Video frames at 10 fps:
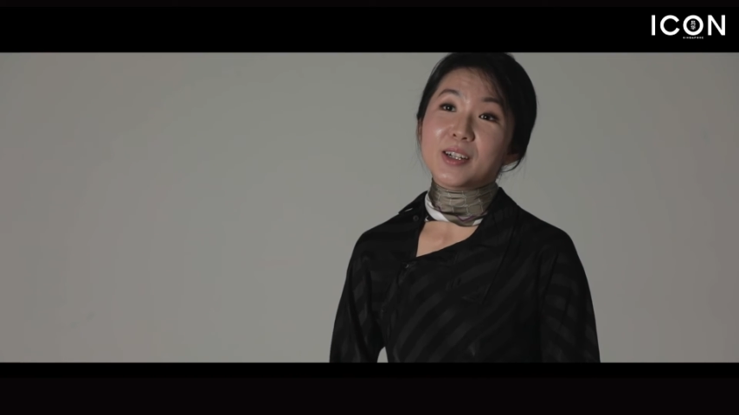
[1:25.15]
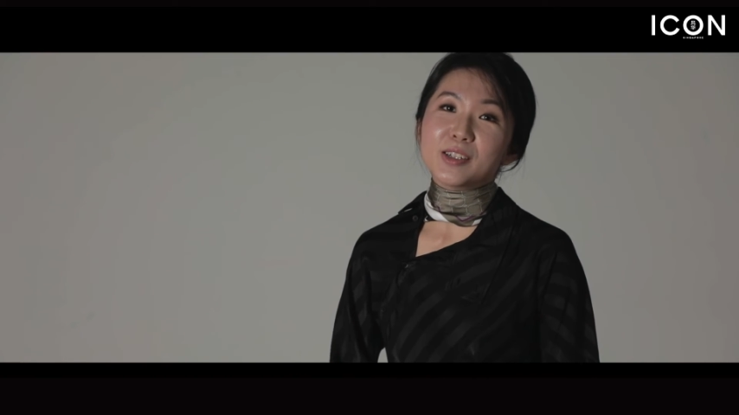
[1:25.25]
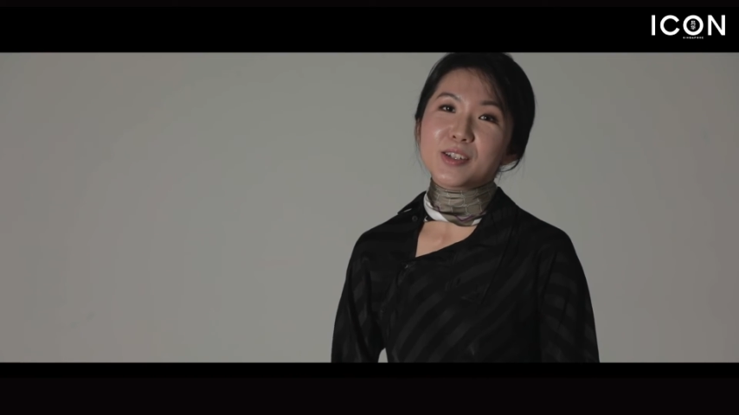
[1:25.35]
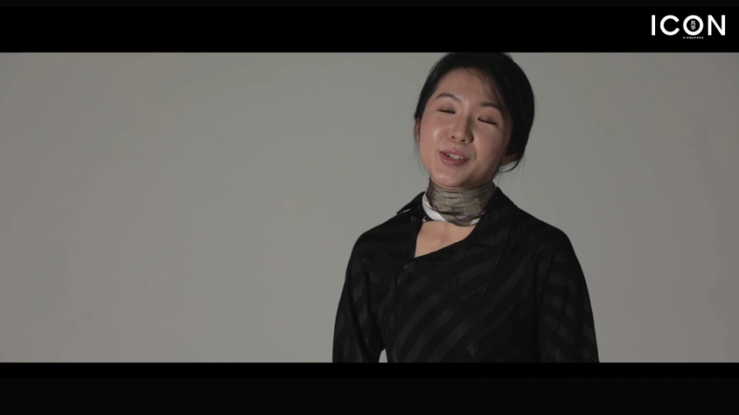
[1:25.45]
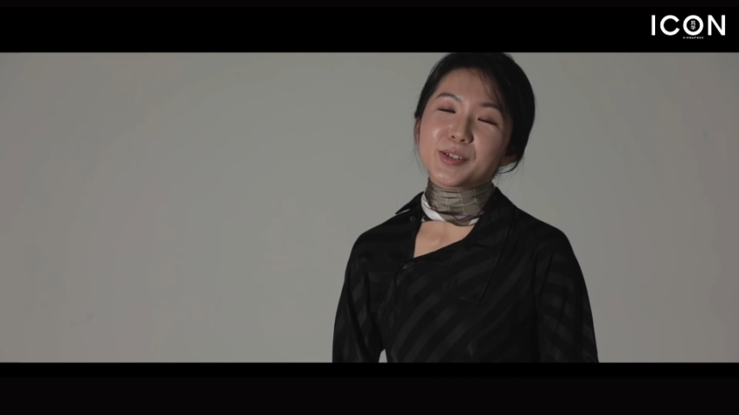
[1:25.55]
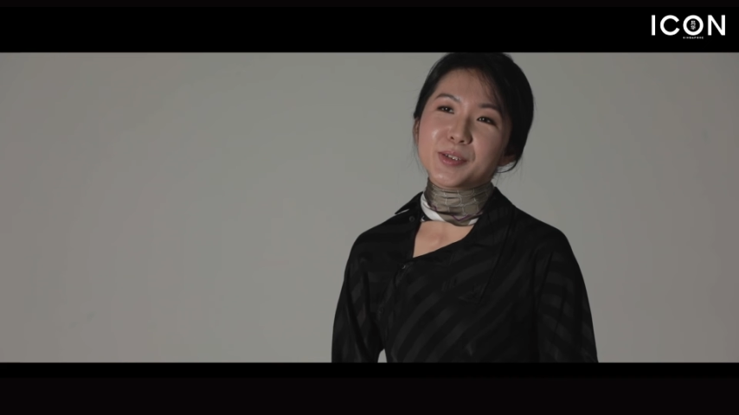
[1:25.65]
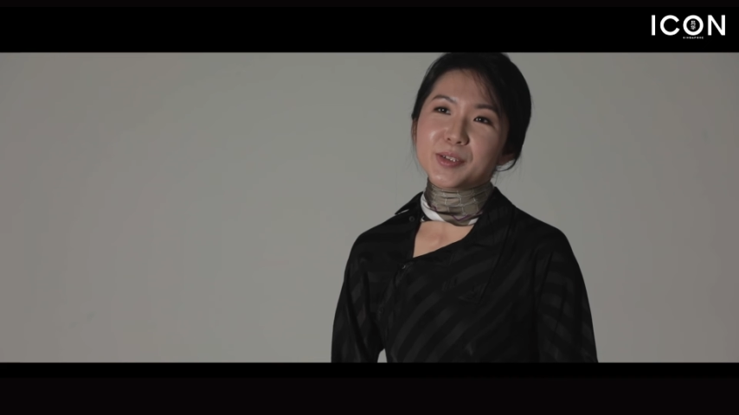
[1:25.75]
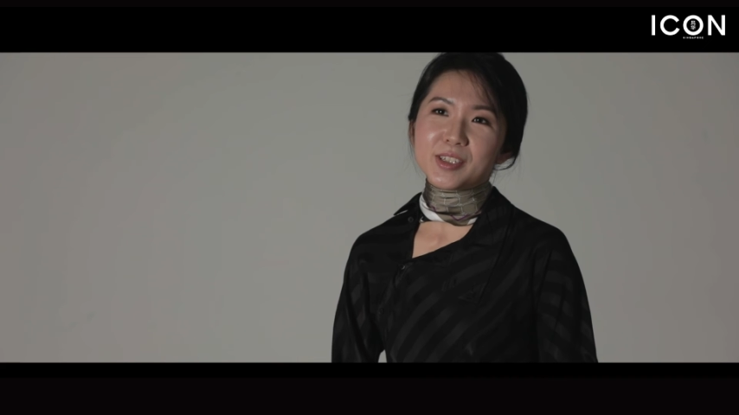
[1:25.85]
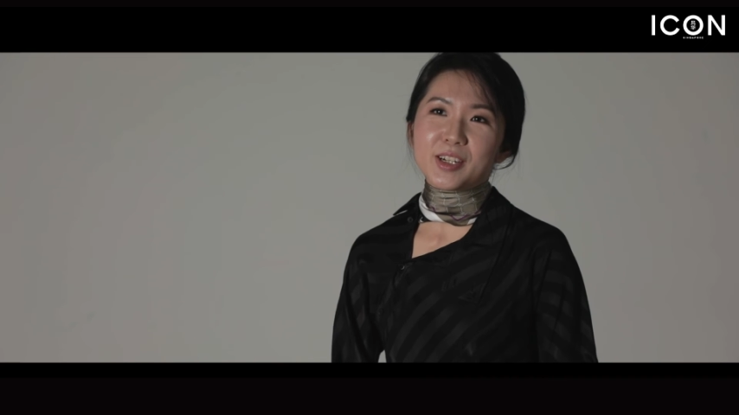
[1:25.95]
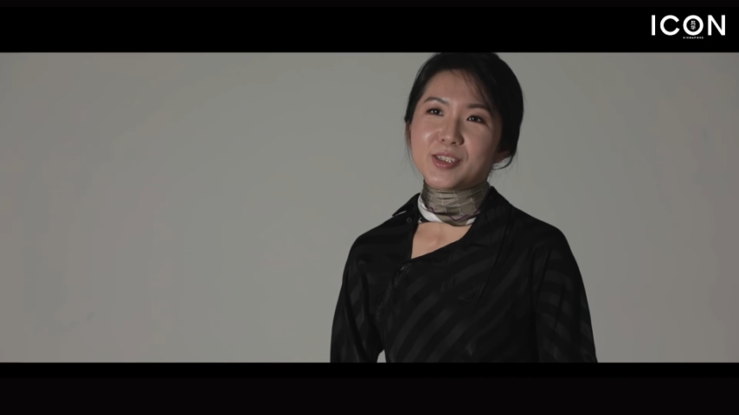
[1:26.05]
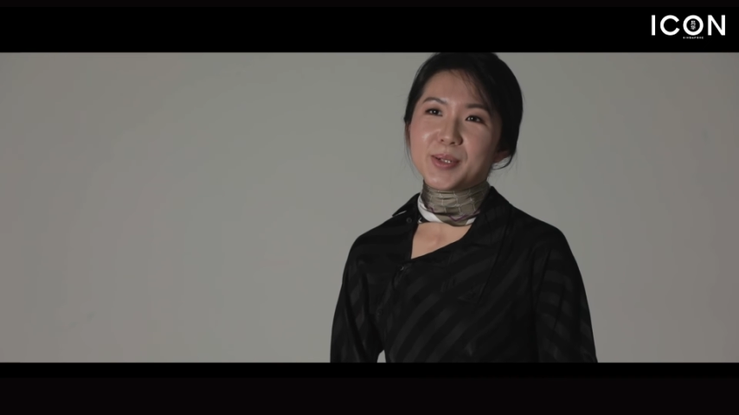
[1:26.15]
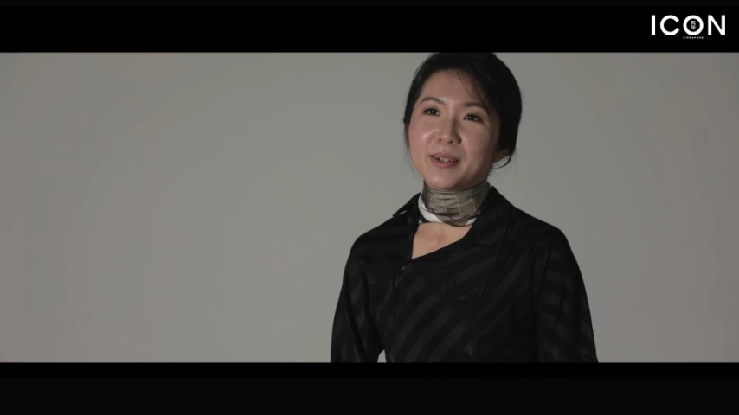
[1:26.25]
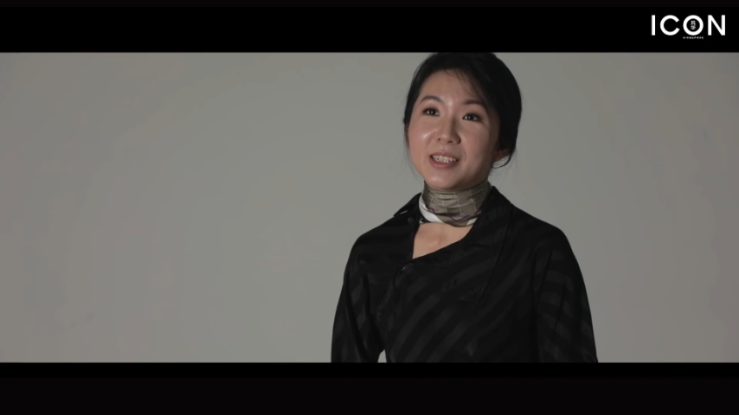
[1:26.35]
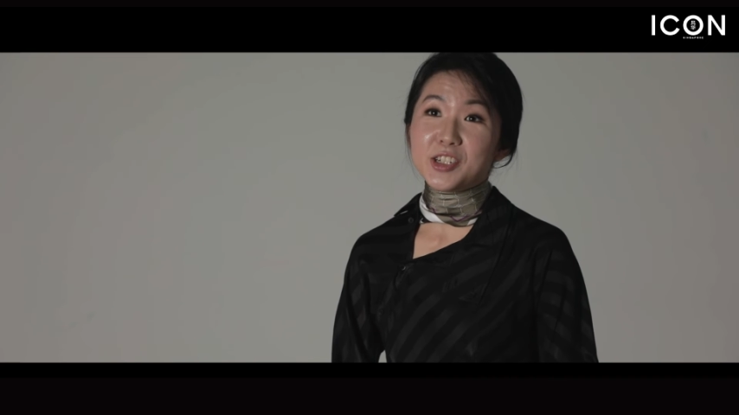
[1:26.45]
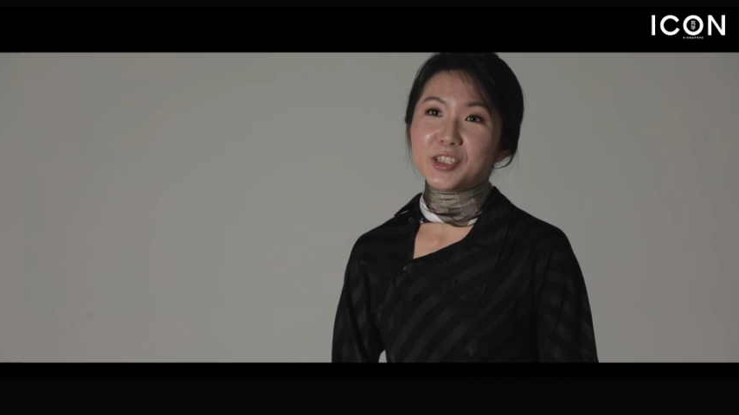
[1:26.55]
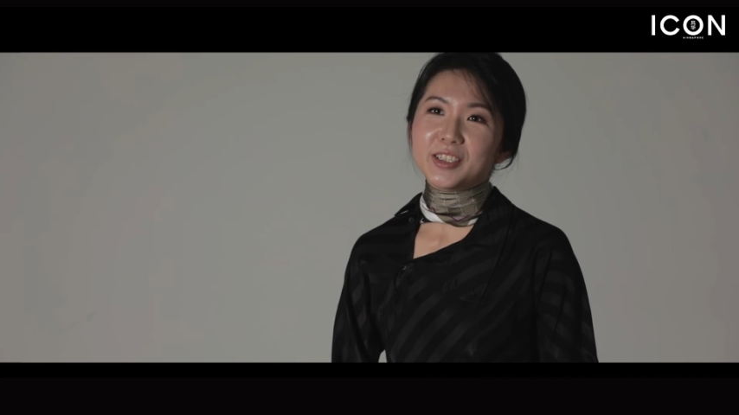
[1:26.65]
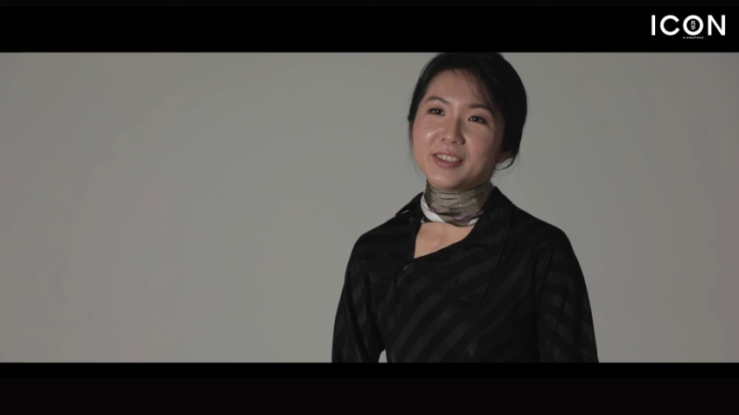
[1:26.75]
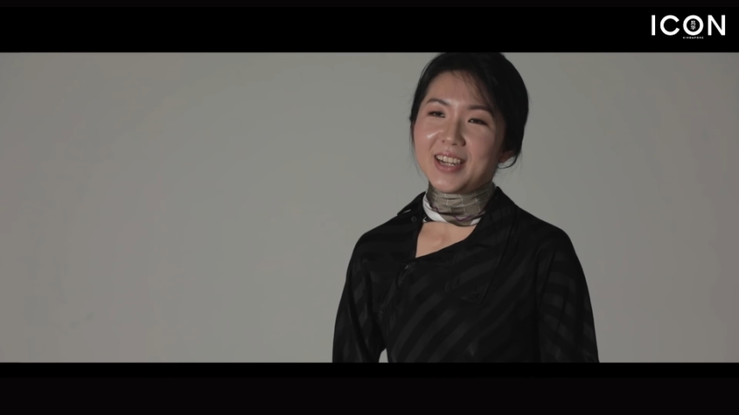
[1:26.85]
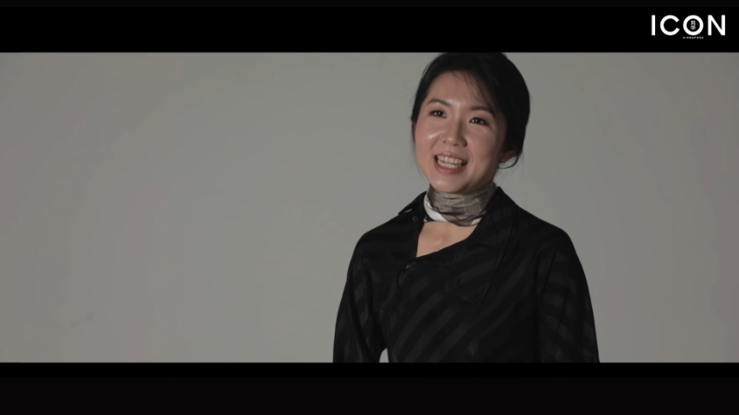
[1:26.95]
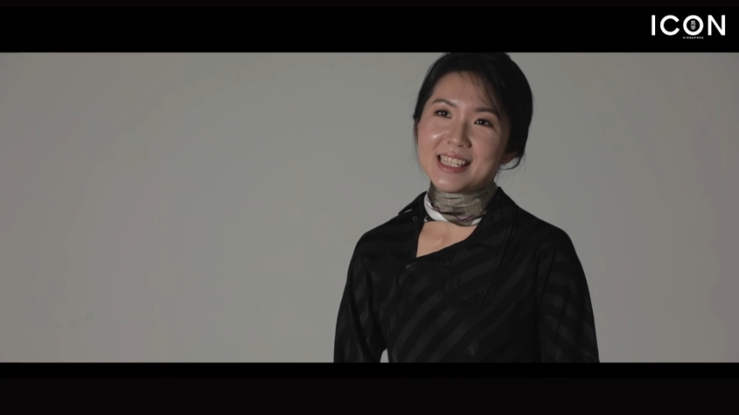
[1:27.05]
all so hooked onto our digital
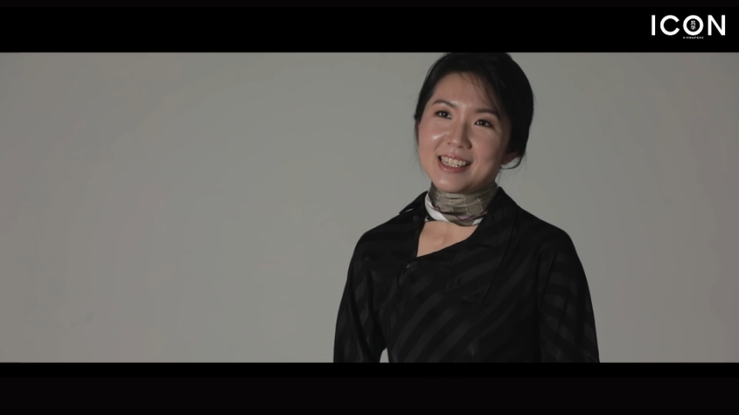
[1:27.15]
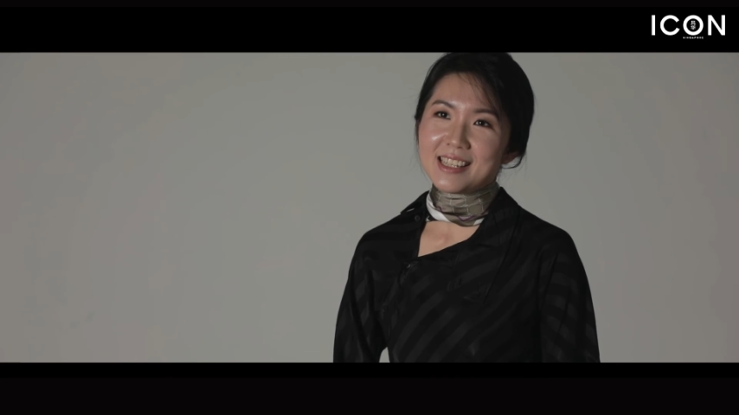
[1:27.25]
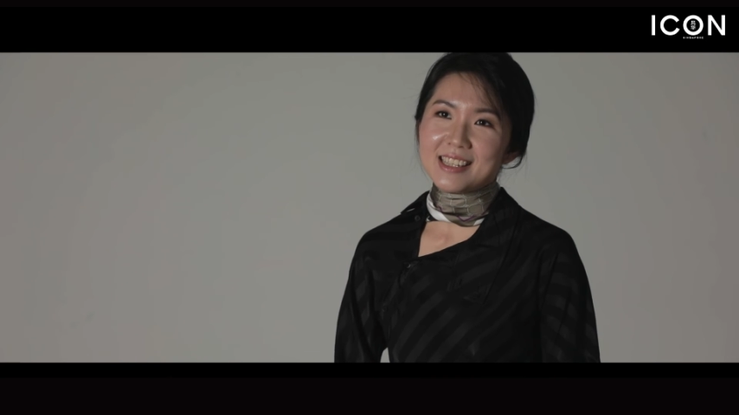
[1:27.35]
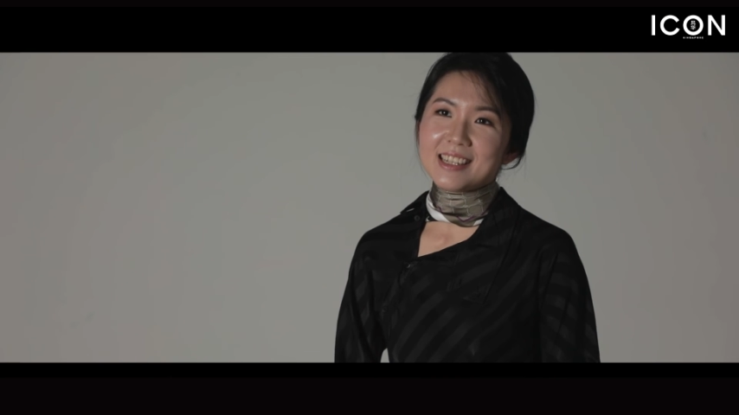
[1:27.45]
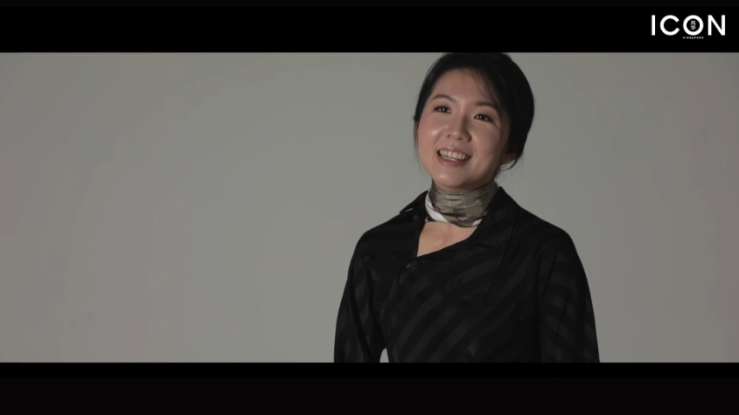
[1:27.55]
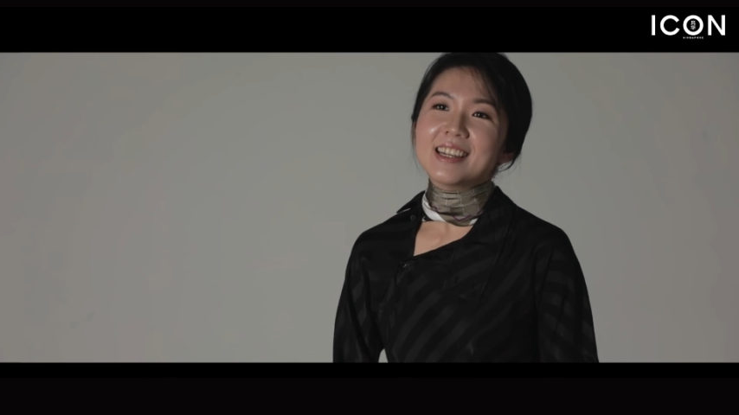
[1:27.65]
devices.